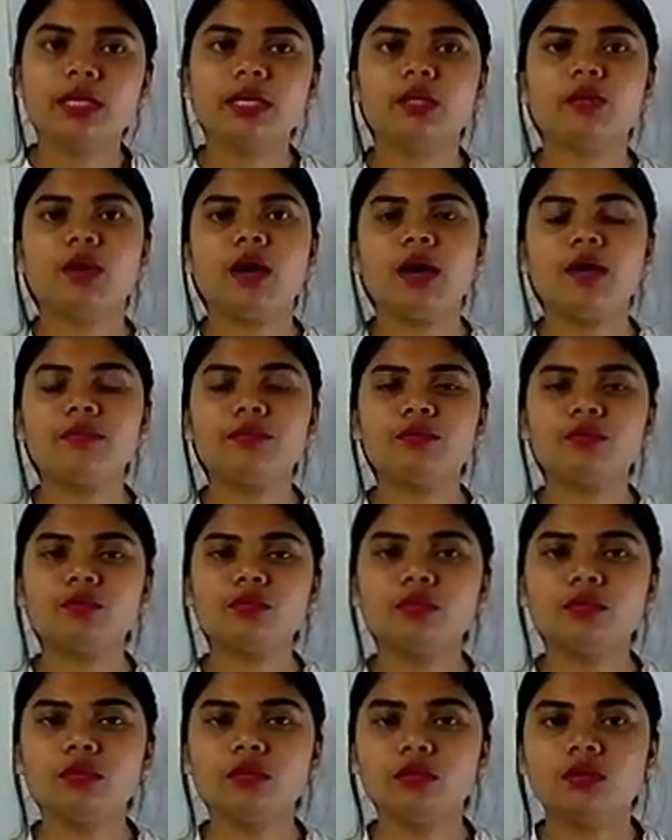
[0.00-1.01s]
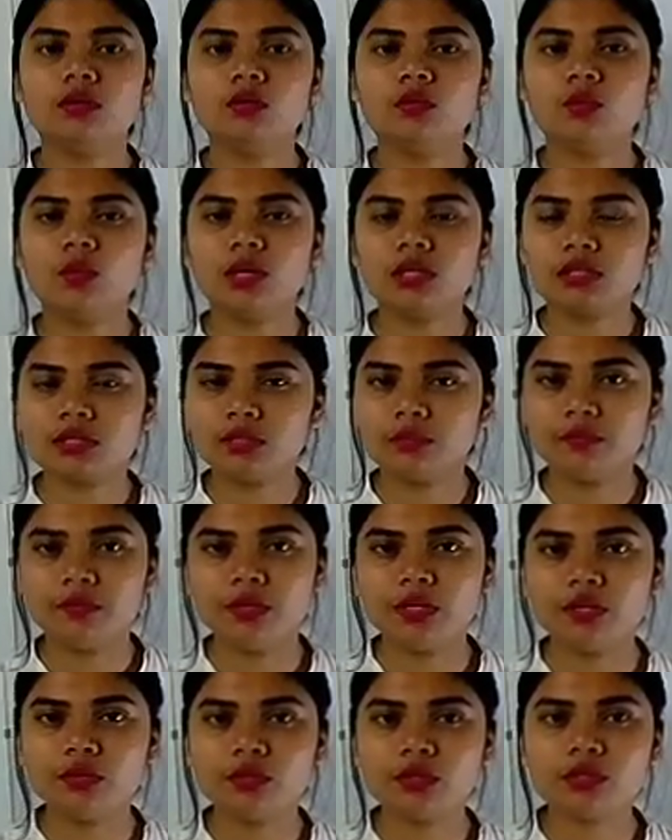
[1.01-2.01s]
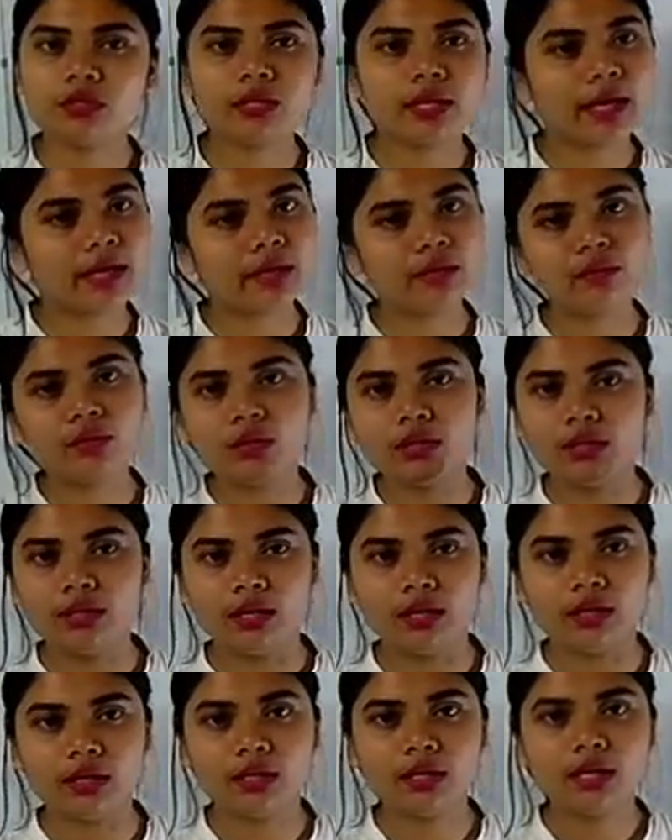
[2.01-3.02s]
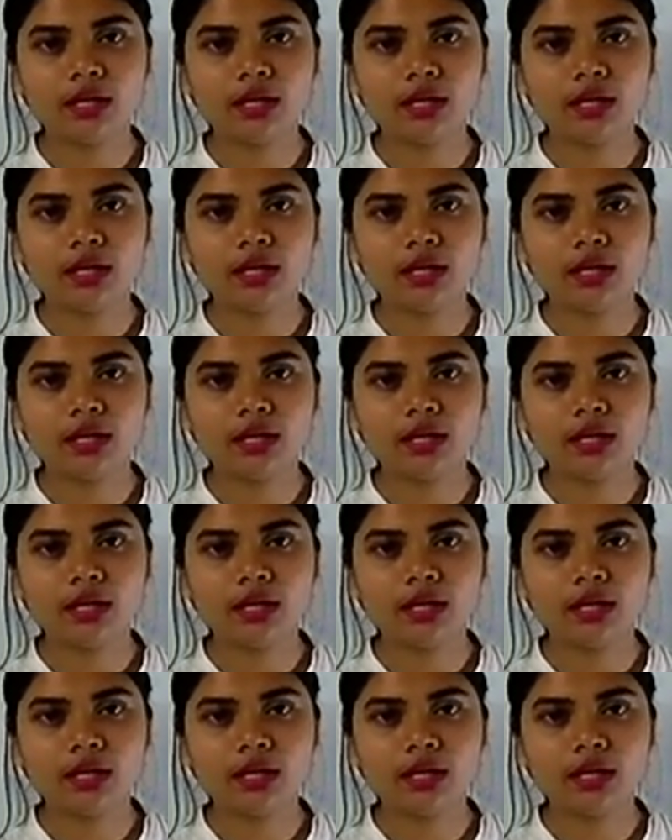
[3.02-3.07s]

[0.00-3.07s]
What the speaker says: you have to watch some videos, and you are done.